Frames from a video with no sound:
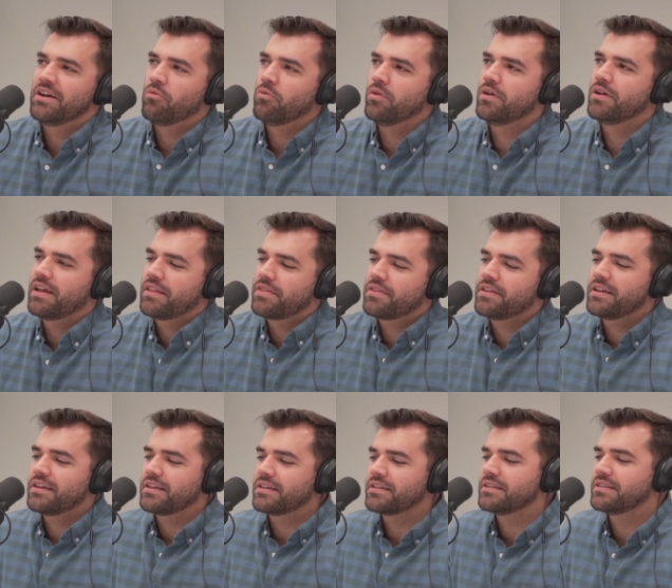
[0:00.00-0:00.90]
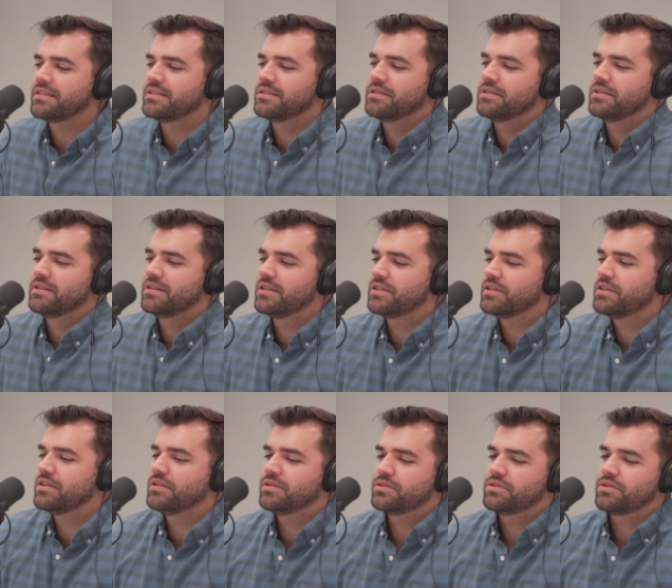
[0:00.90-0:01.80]
Well, I think,
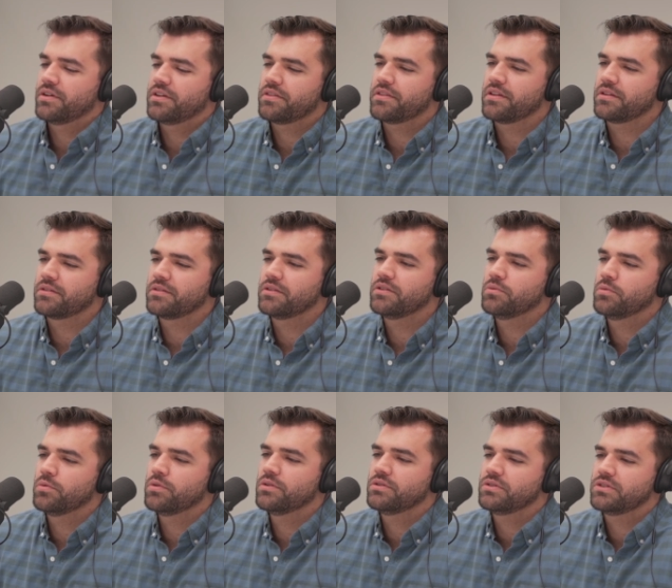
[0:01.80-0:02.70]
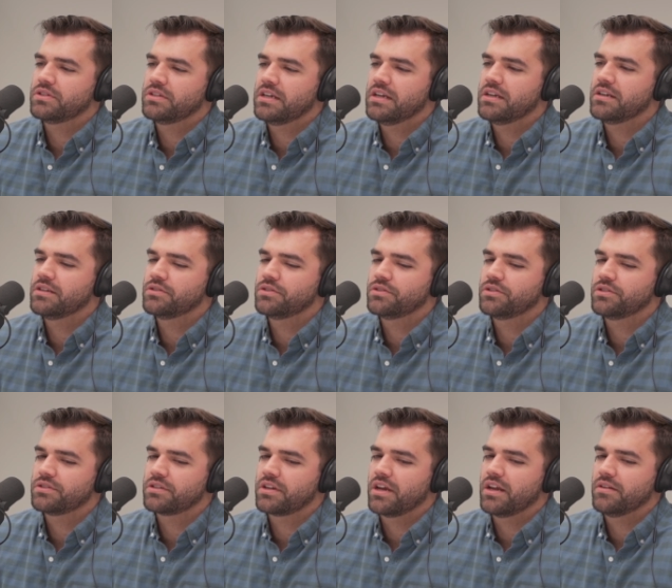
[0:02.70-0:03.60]
so I think real estate is
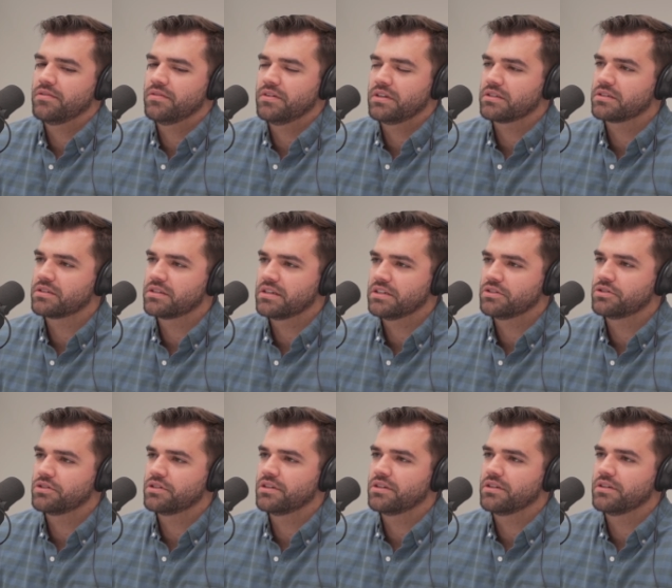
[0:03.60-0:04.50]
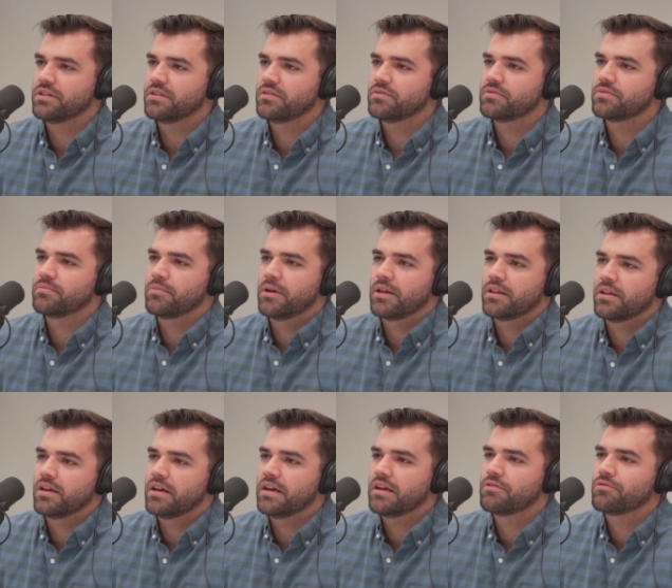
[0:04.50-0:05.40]
just kind of an extension of my
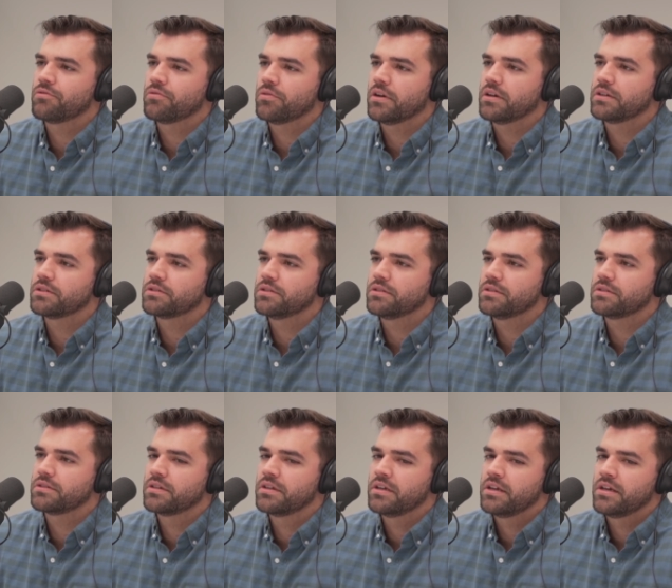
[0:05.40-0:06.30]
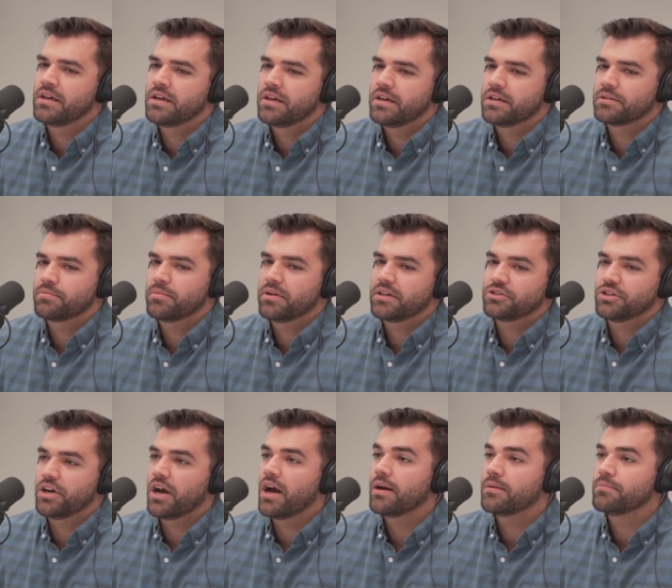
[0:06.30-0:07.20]
life, right? So it's my
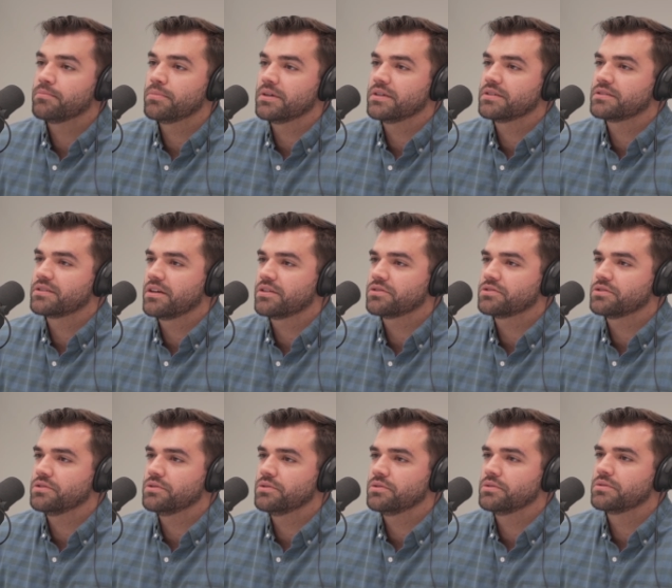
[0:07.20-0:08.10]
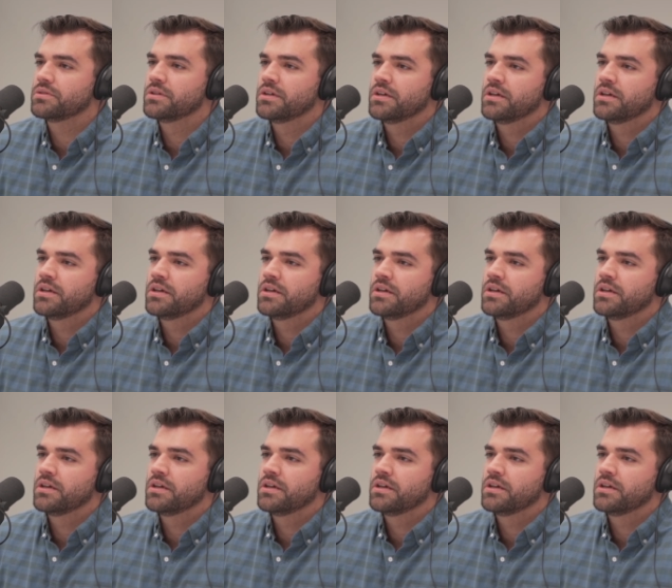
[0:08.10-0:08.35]
job, but it's also